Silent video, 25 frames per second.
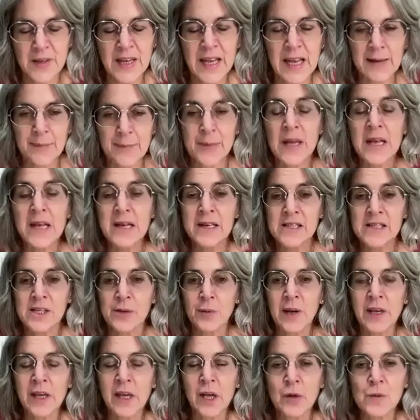Yeah.
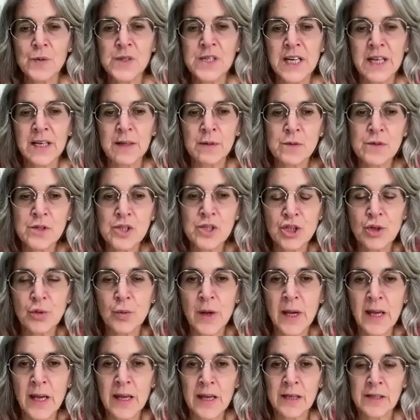So I go down to
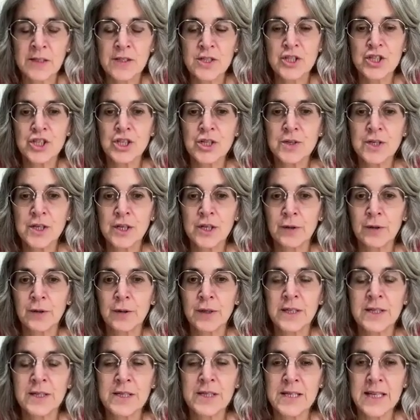a studio
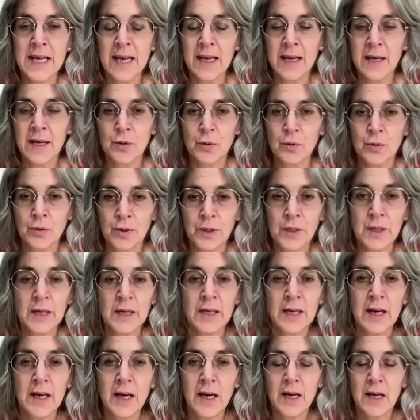in town,
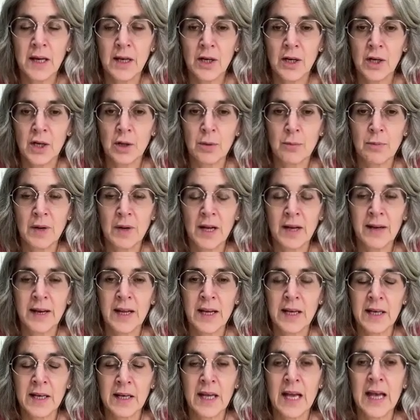and
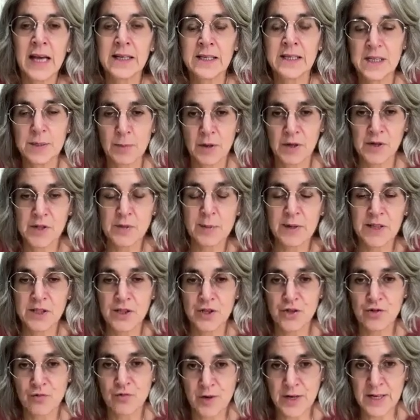I expose my
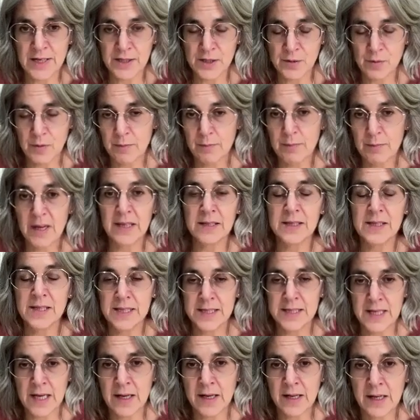screens with my
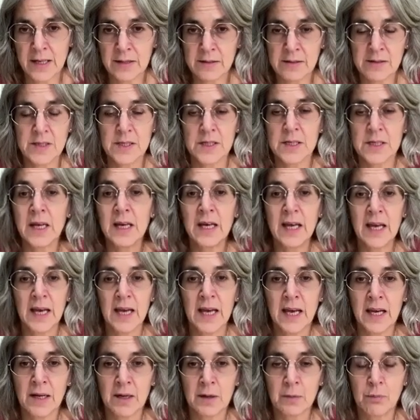designs
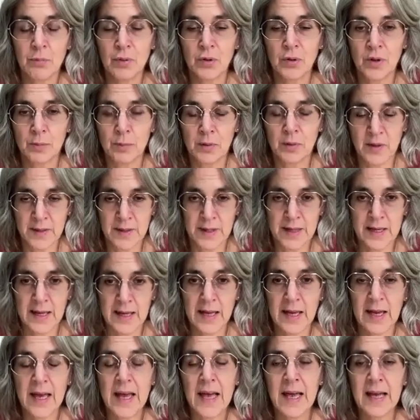and put them on
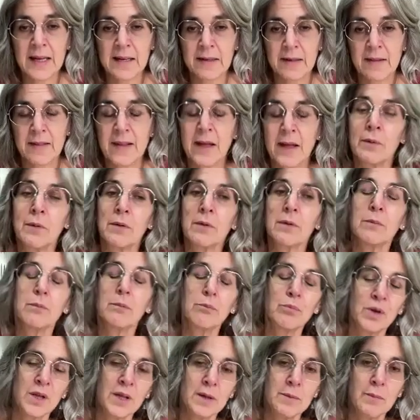there and then
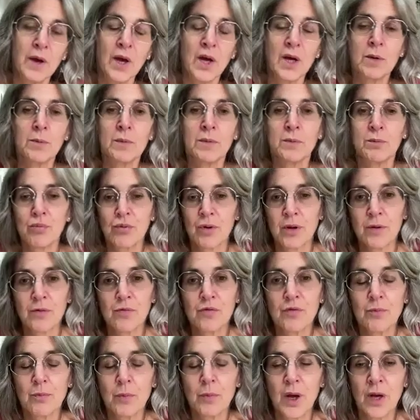bring them home and print
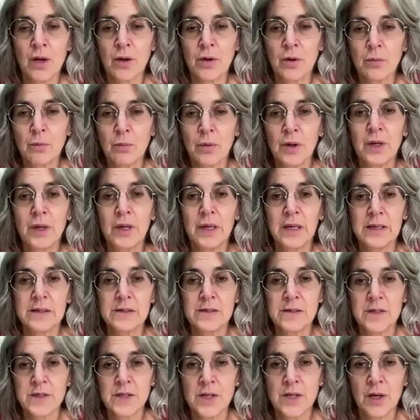from home.
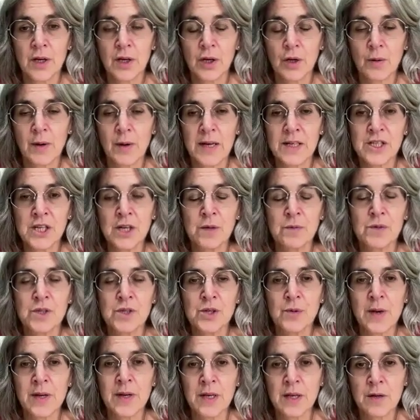So I don't
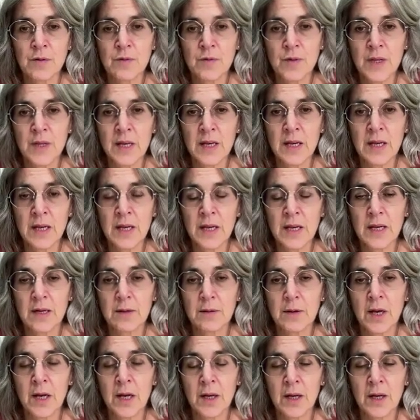do any of the